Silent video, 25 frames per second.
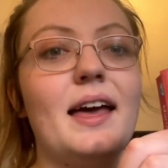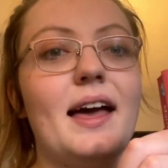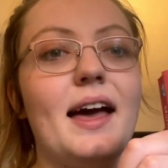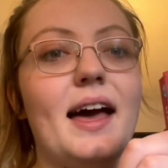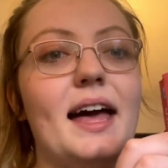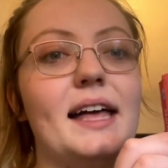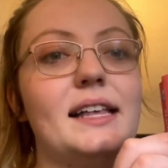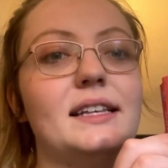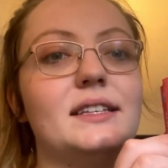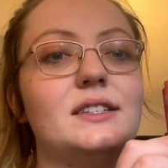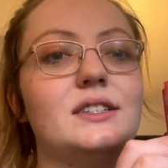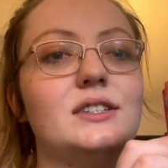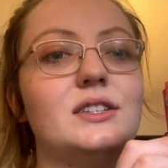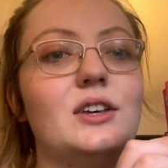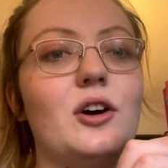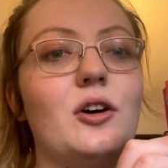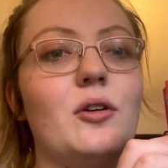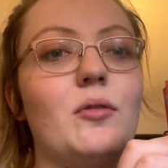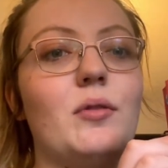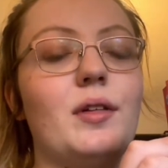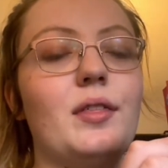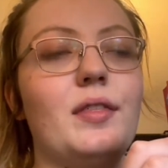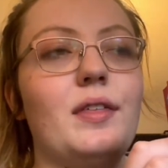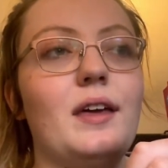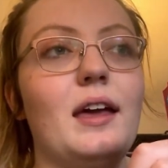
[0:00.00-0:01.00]
And
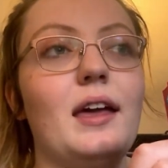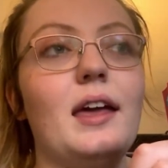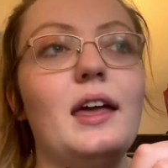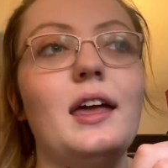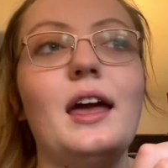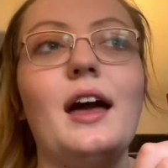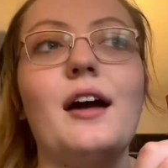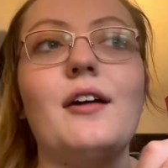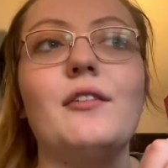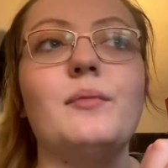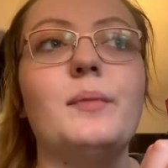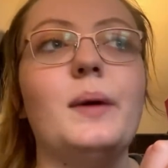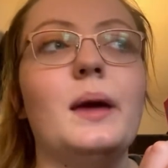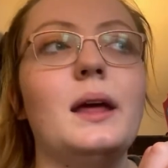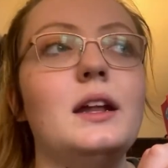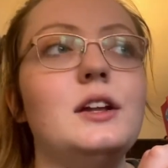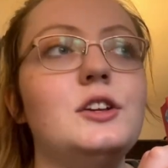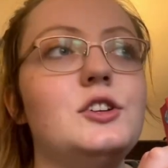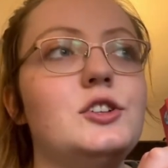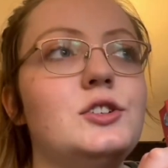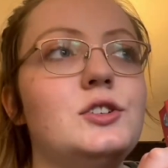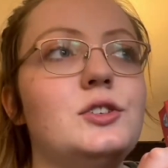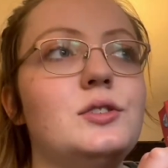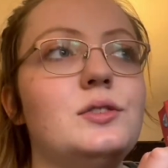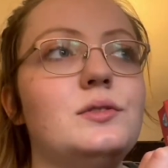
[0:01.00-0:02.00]
so they have managed to